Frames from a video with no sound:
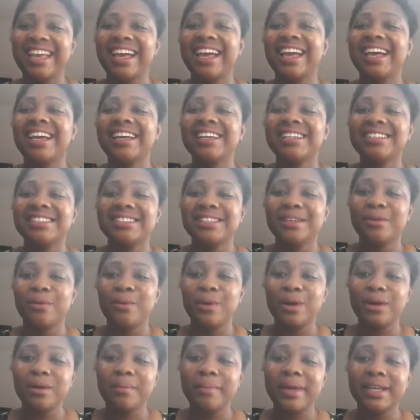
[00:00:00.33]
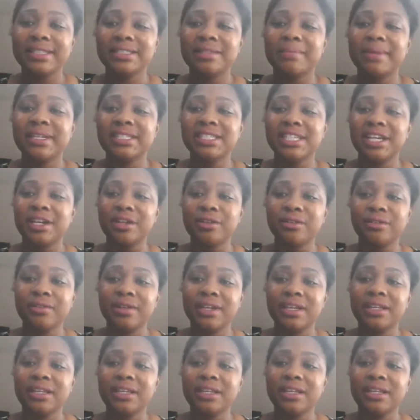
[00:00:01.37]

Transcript: Guys, welcome back to my channel.